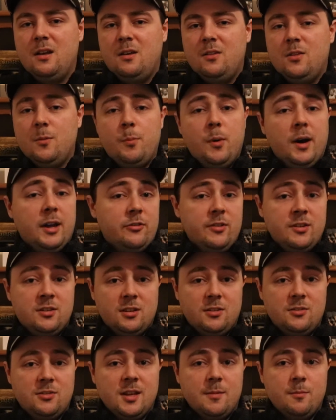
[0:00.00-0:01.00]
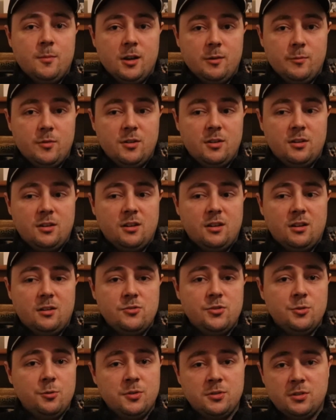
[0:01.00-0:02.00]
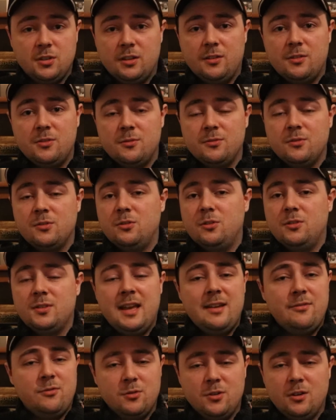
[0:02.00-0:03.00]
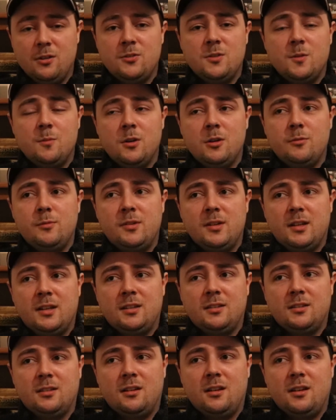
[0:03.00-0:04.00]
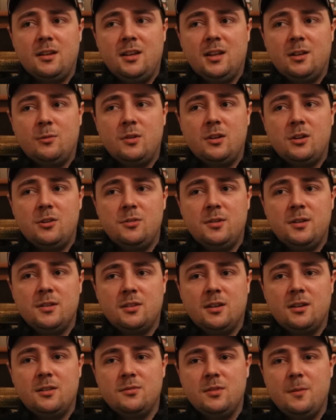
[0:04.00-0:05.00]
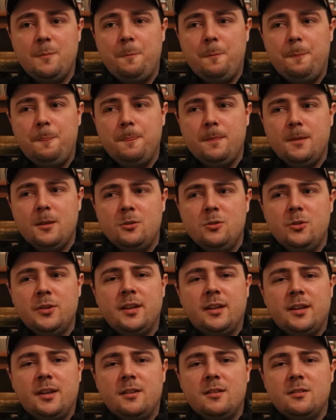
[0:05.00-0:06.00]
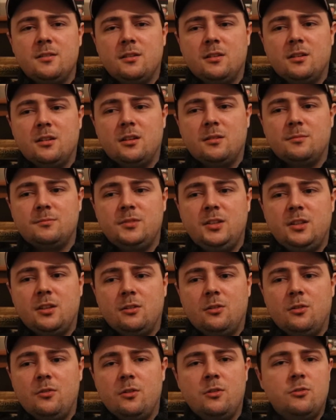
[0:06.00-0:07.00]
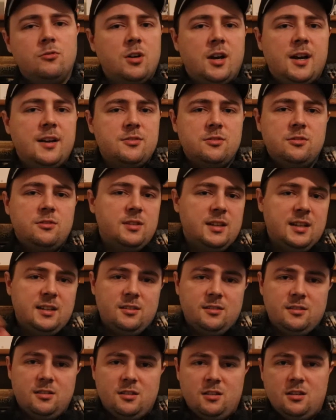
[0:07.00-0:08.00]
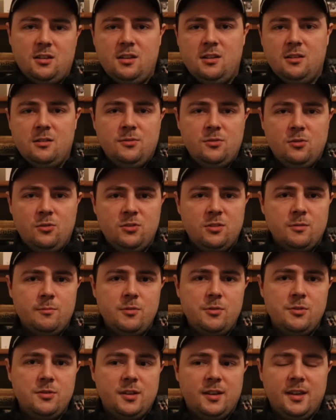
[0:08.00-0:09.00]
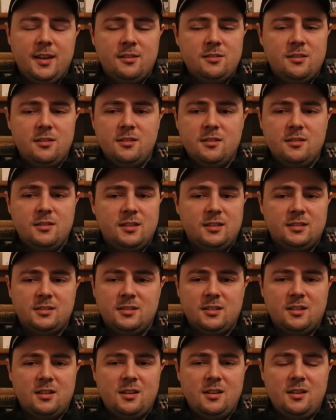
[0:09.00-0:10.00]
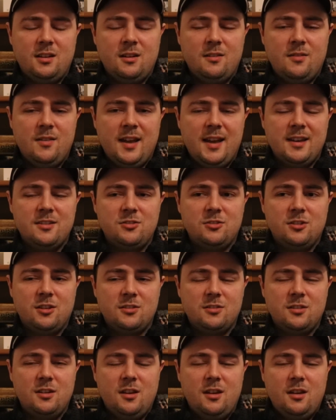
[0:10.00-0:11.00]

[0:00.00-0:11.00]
the binary sunset moment, dual suns, of course, everyone knows the moment, and you know, when Luke is kind of looking in, you know, on the horizon, and you know, of course, the music kicks in, and you know, that is just